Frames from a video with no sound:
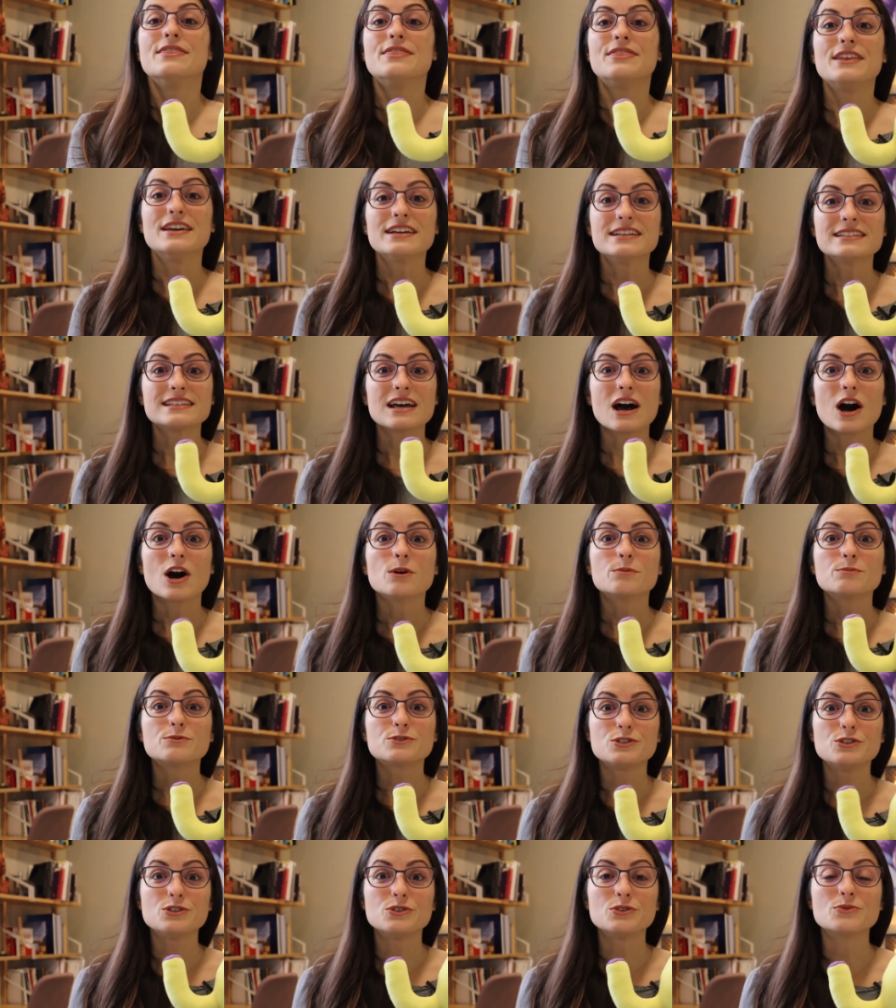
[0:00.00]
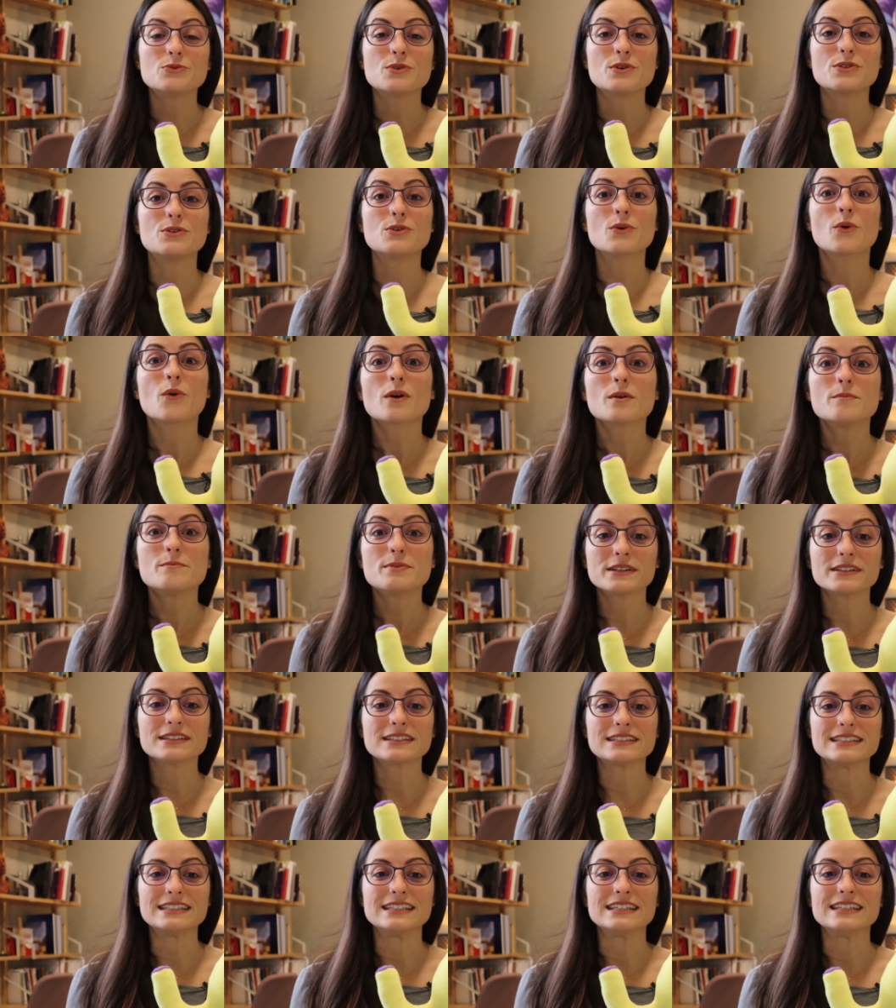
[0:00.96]
This helps you with your
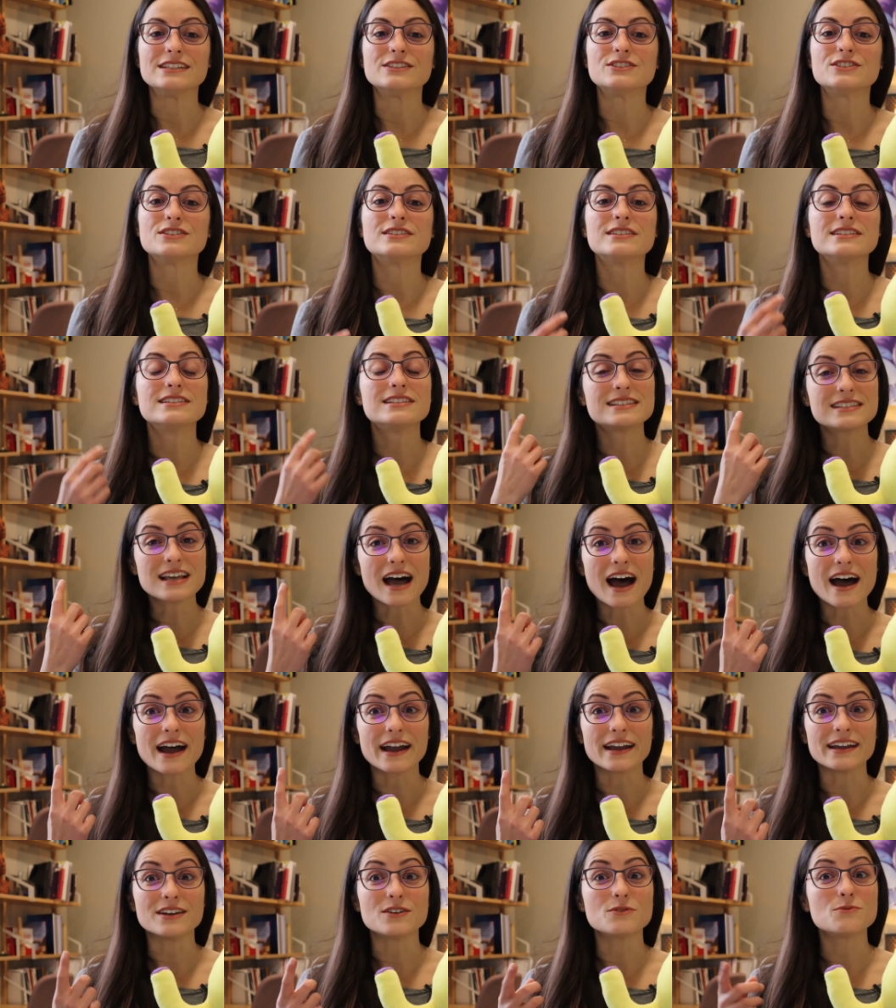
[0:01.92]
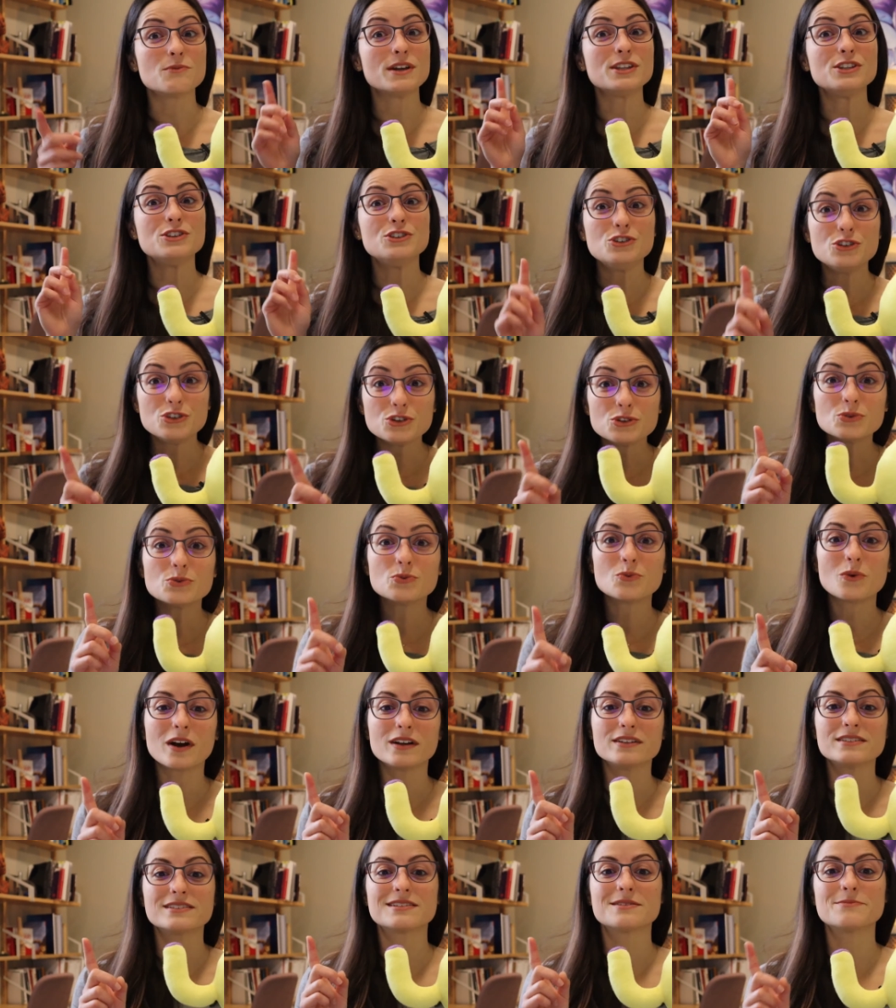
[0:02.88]
ability to decide when you
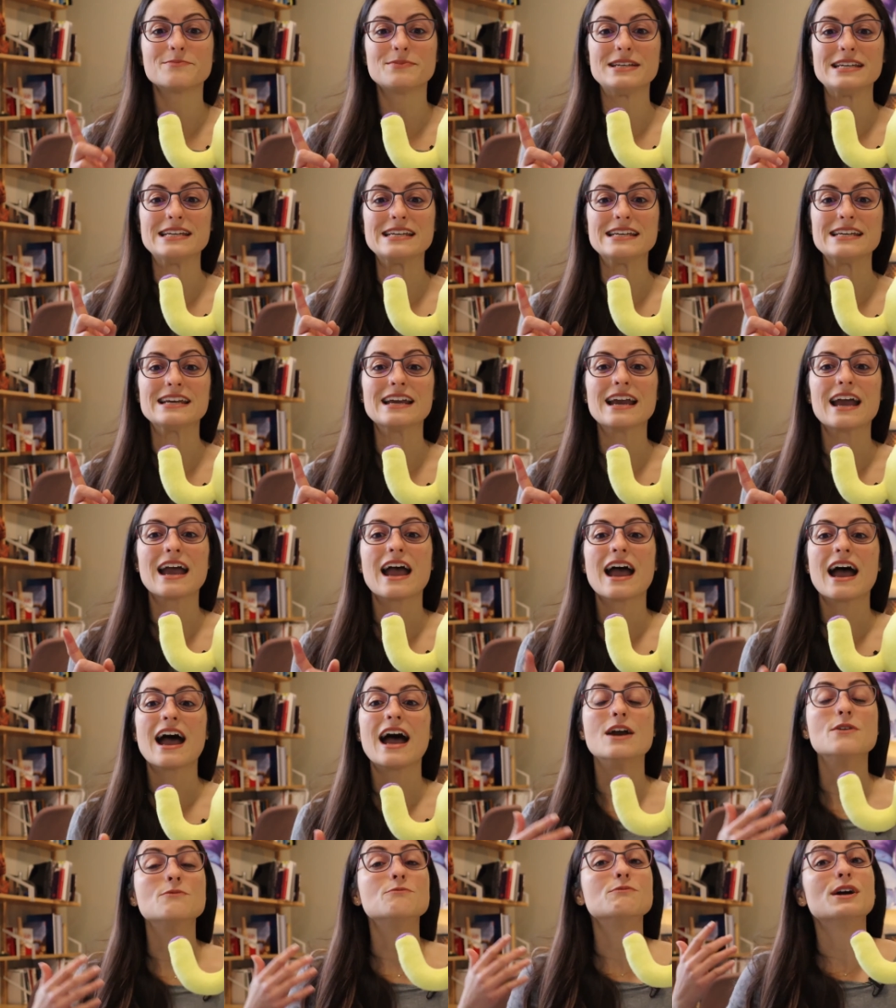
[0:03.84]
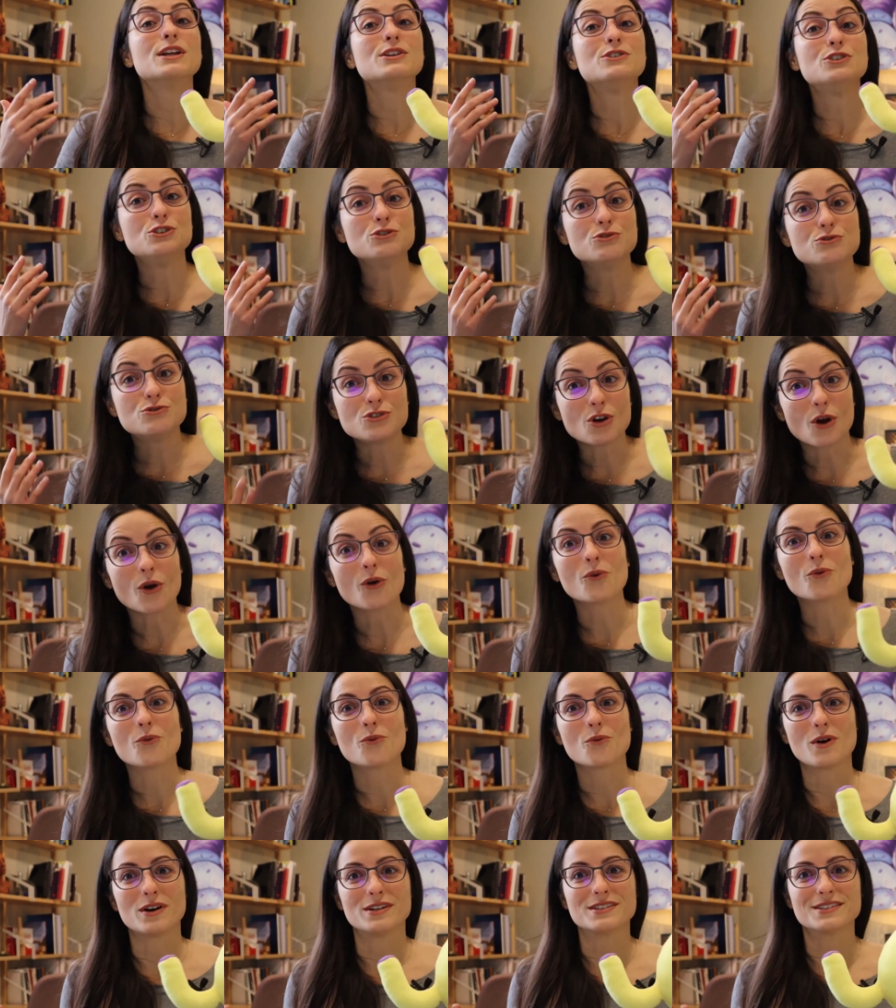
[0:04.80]
want to pee and when you
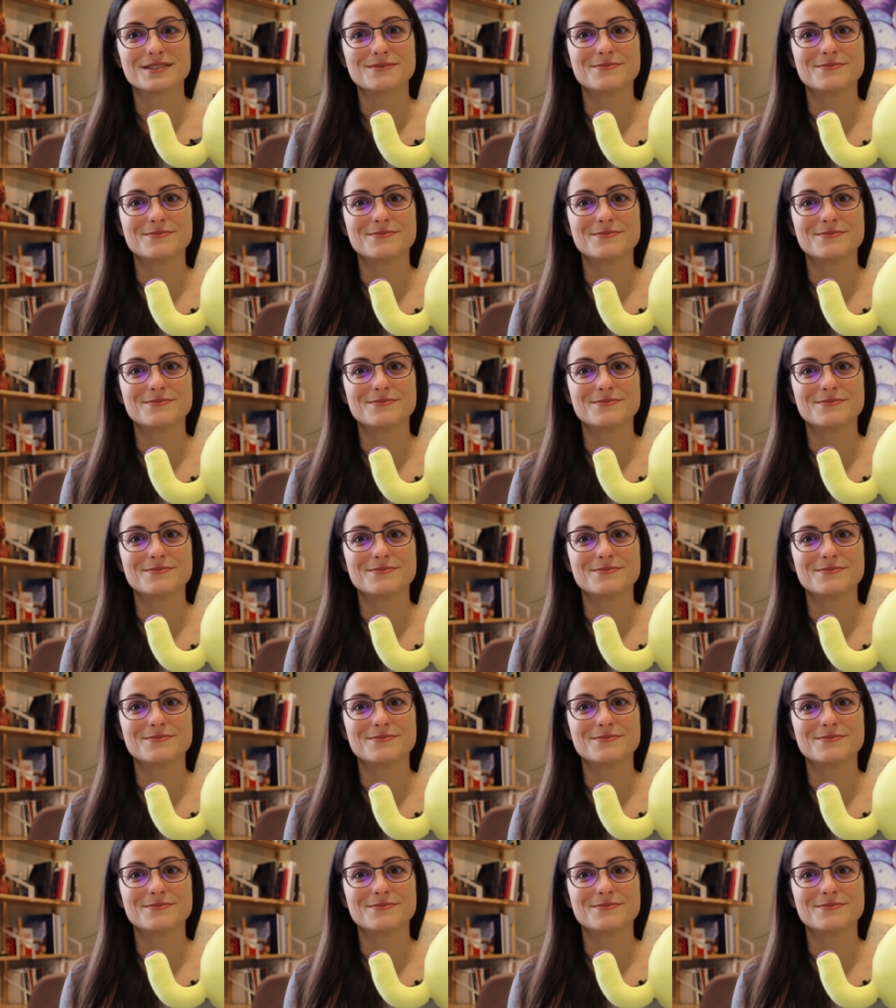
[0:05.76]
don't want